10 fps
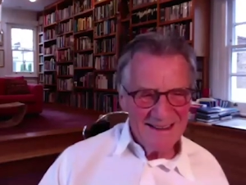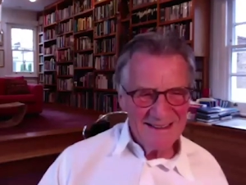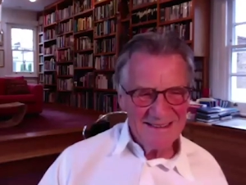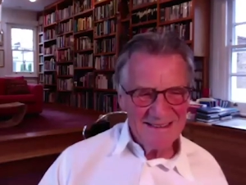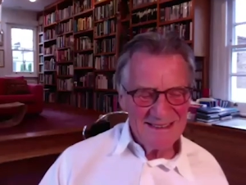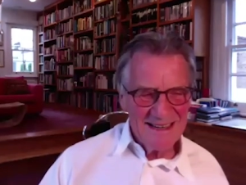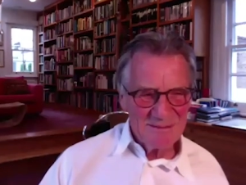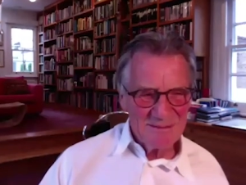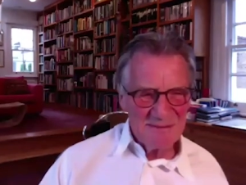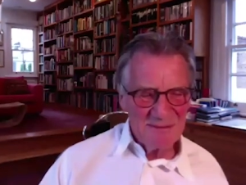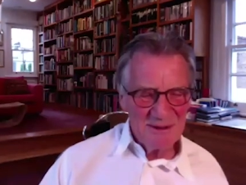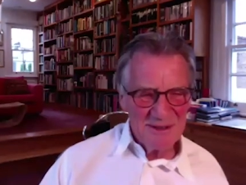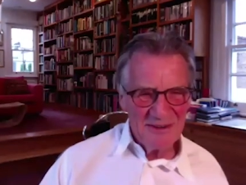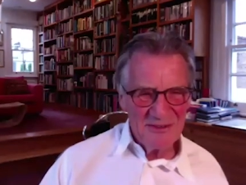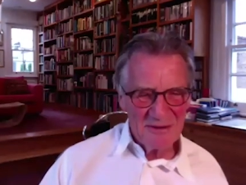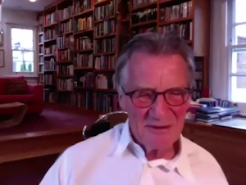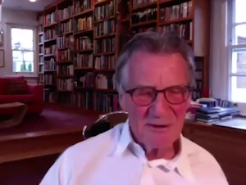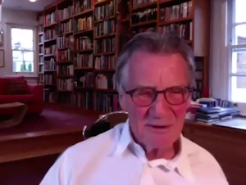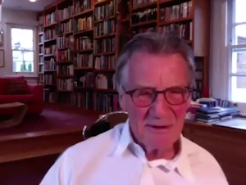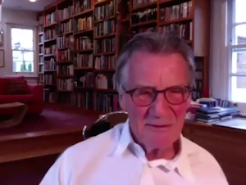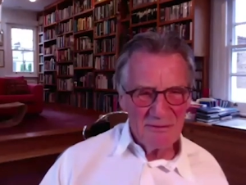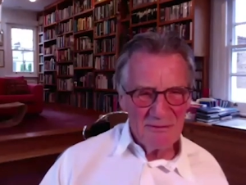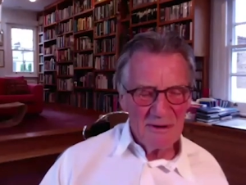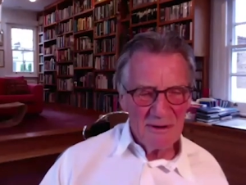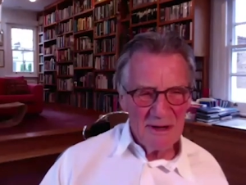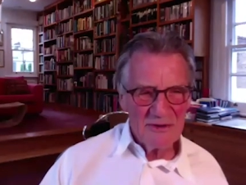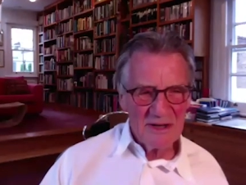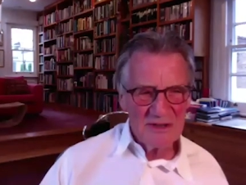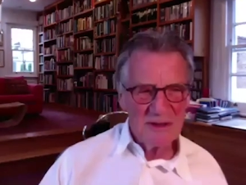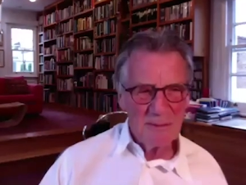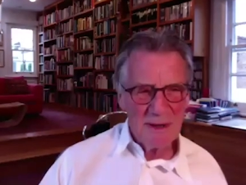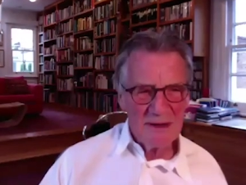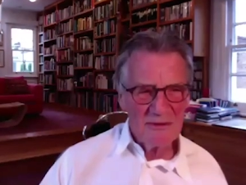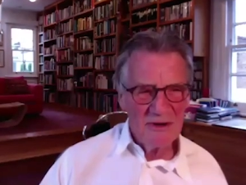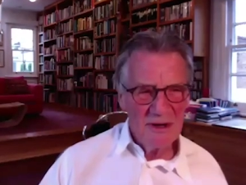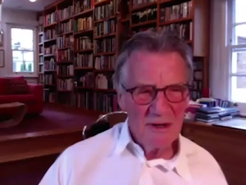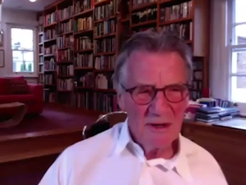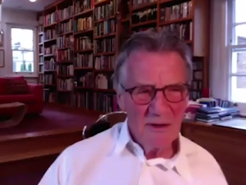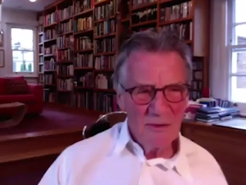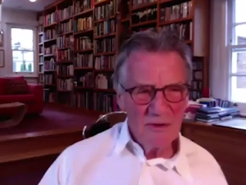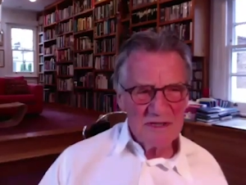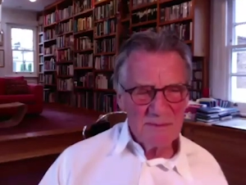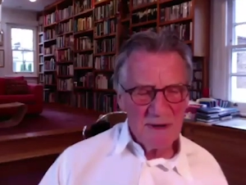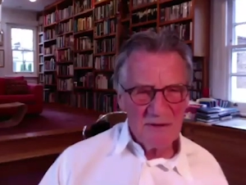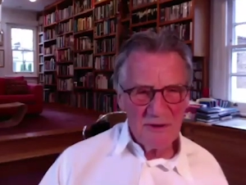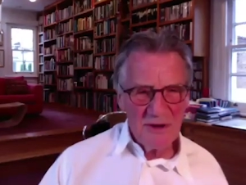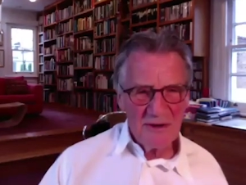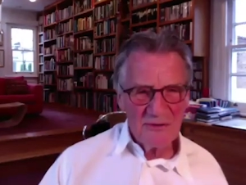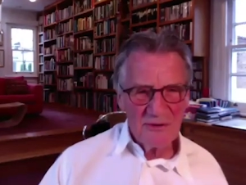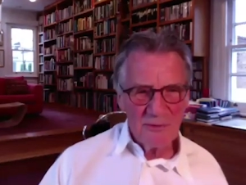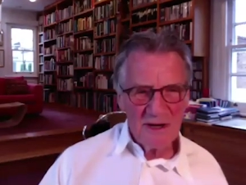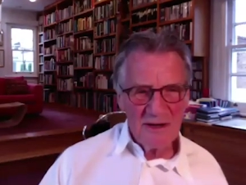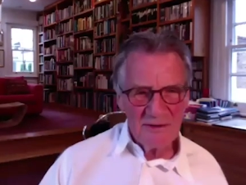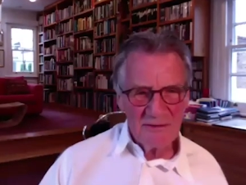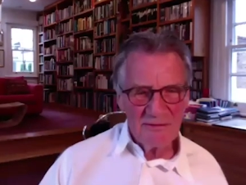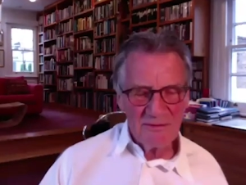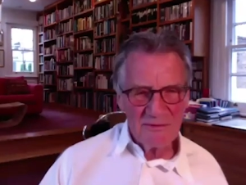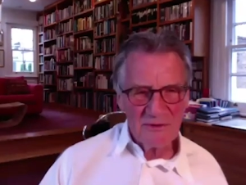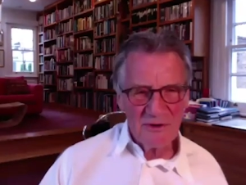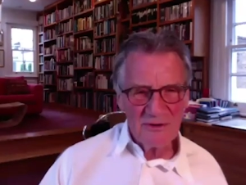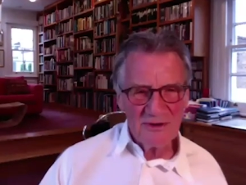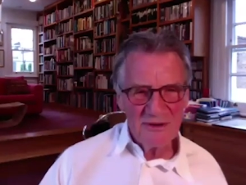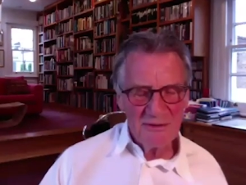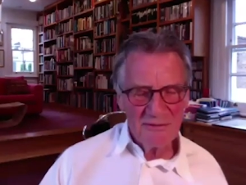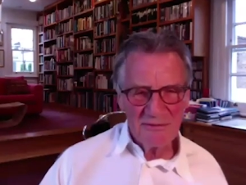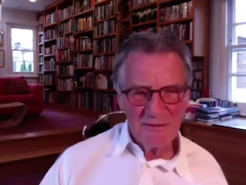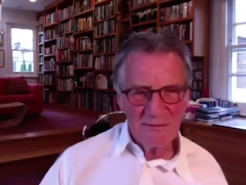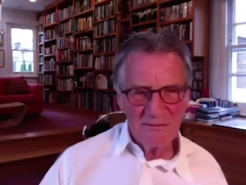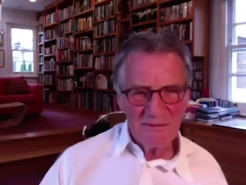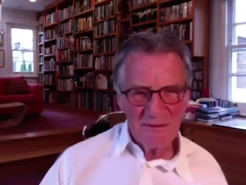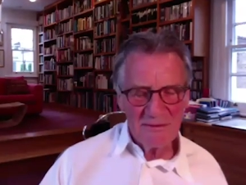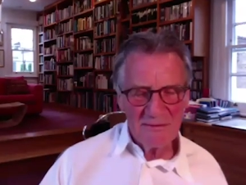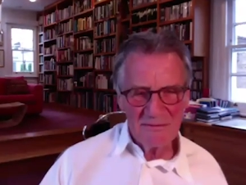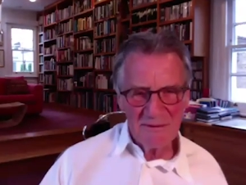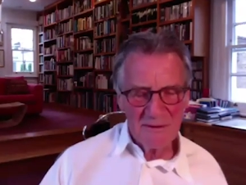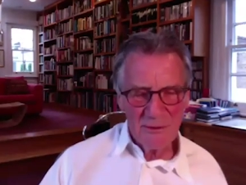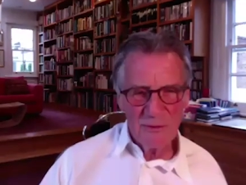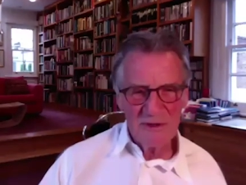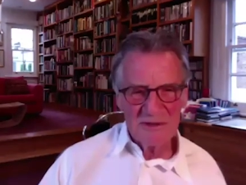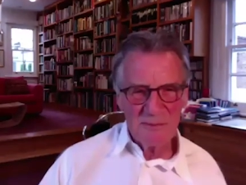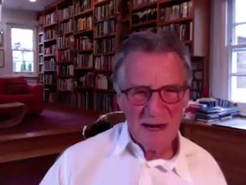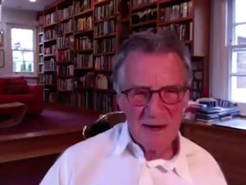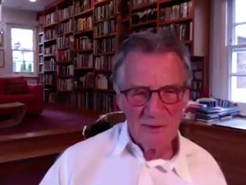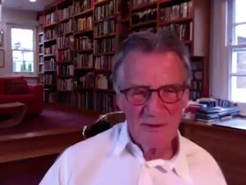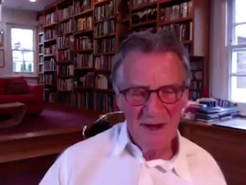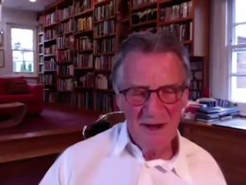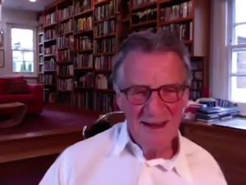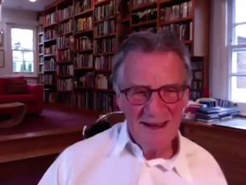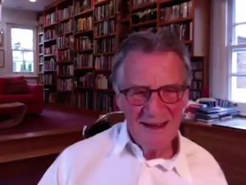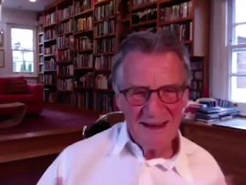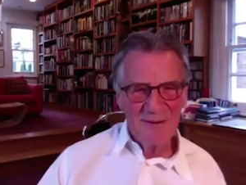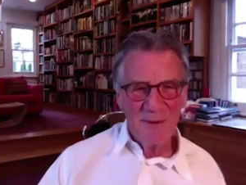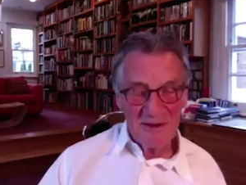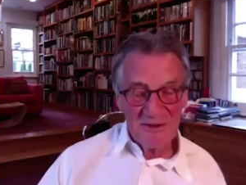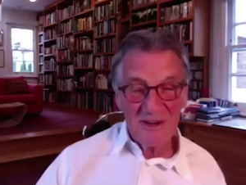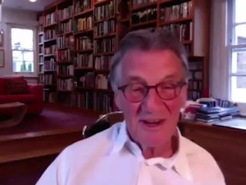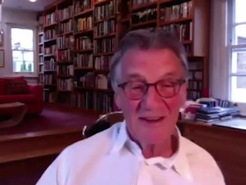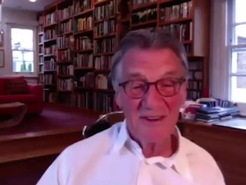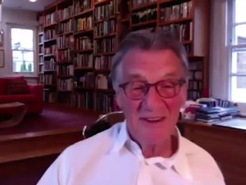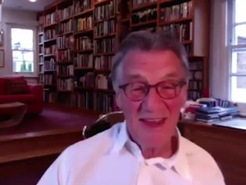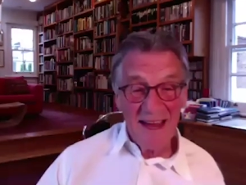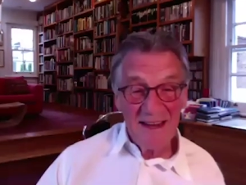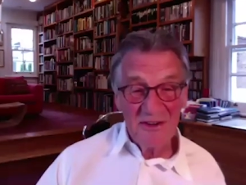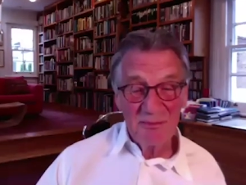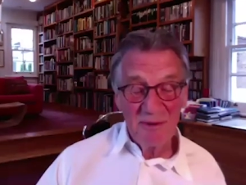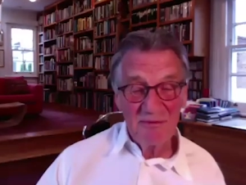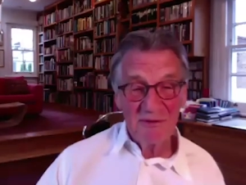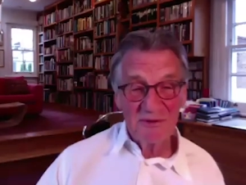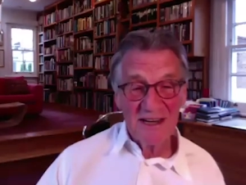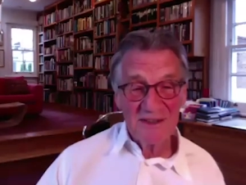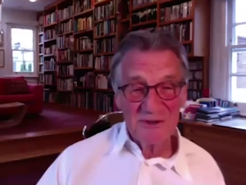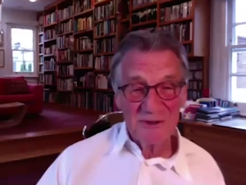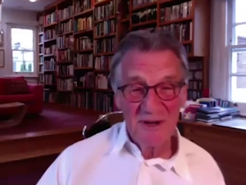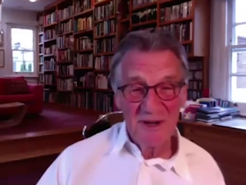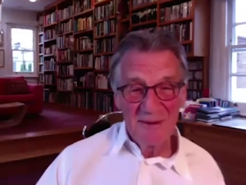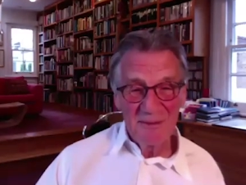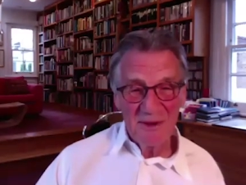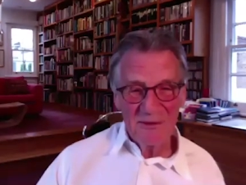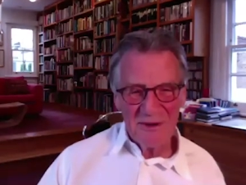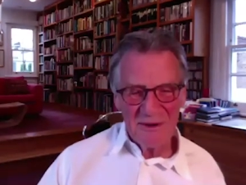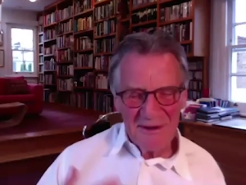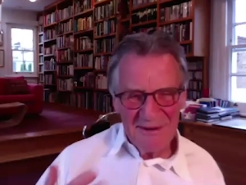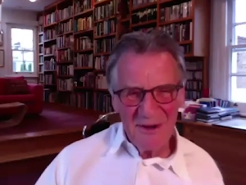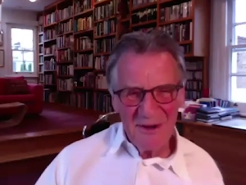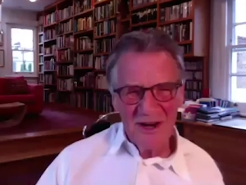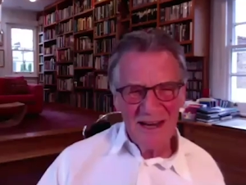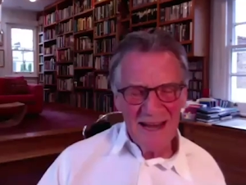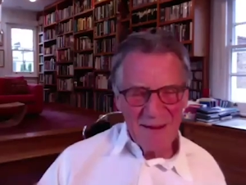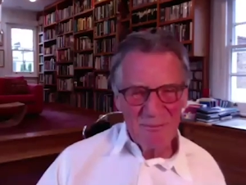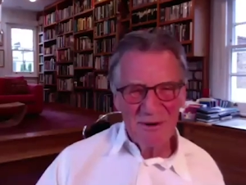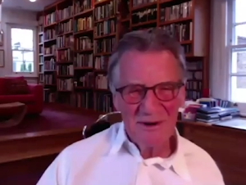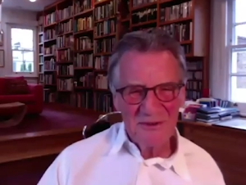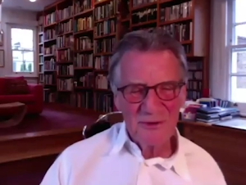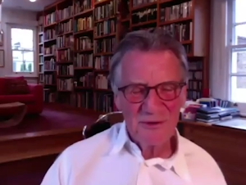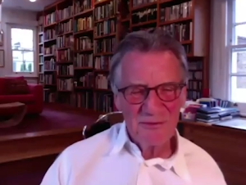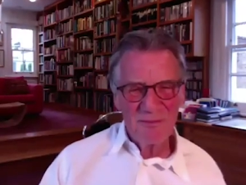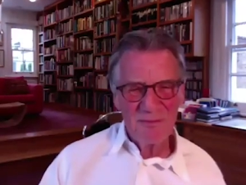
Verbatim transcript: and she kept saying, what? And he said, I've got, uh, it's actually about, oh, it's about 300 weight of Scottish, of, of, of, Cornish mackerel. And anyway, it turned out in the end to be substantial. But it was a long, elaborate sort of